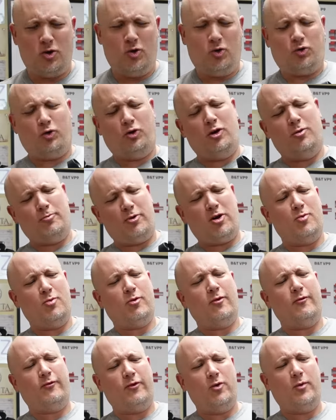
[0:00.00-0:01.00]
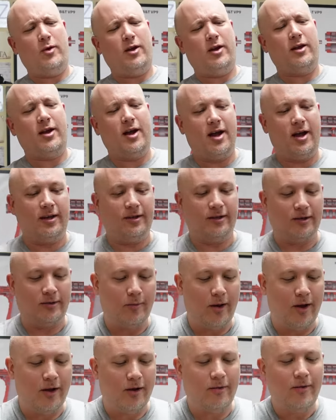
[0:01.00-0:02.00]
You shouldn't reviewing guns."
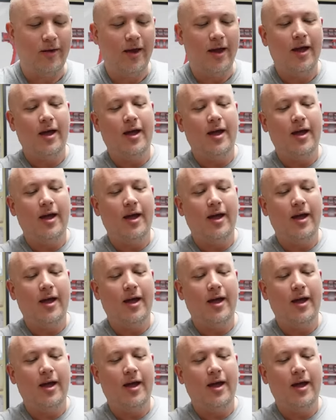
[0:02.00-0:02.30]
Well,